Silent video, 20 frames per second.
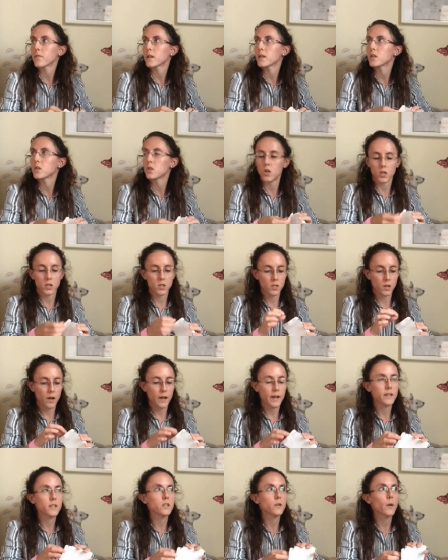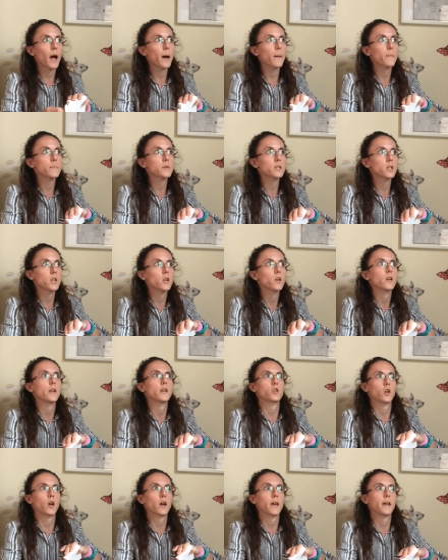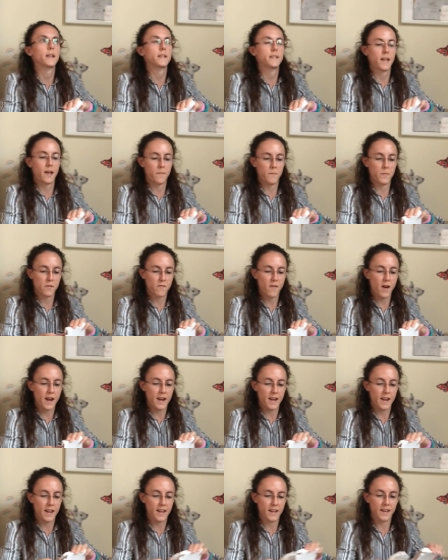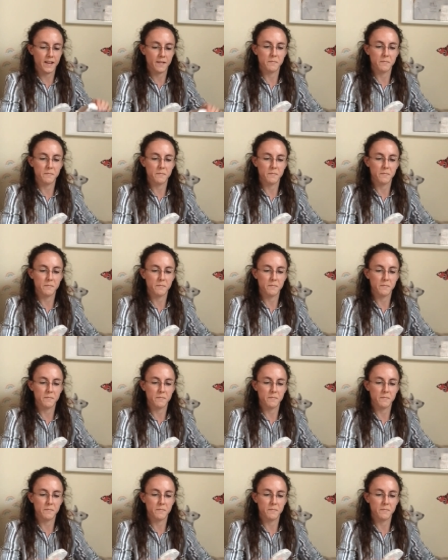it's just started to absolutely chuck it down with rain here.